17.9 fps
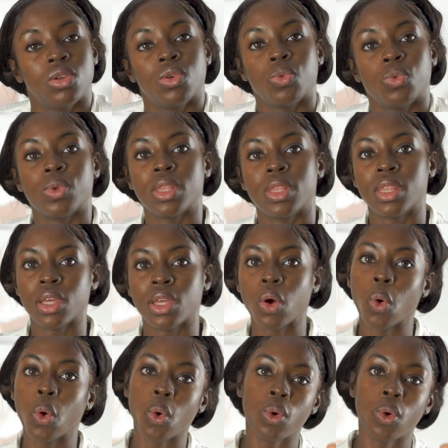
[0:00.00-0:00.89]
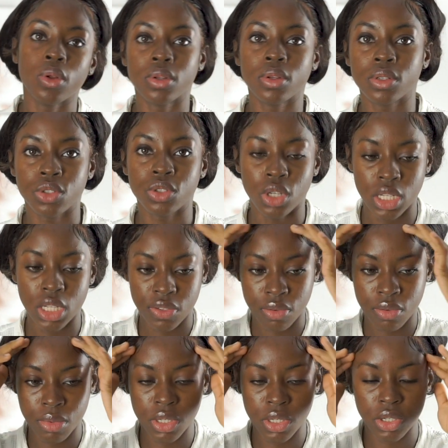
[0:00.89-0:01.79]
with the whole
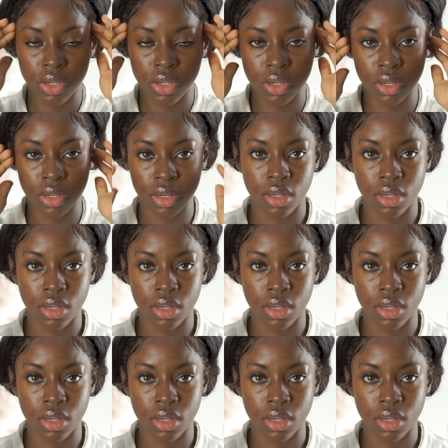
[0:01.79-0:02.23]
transformation.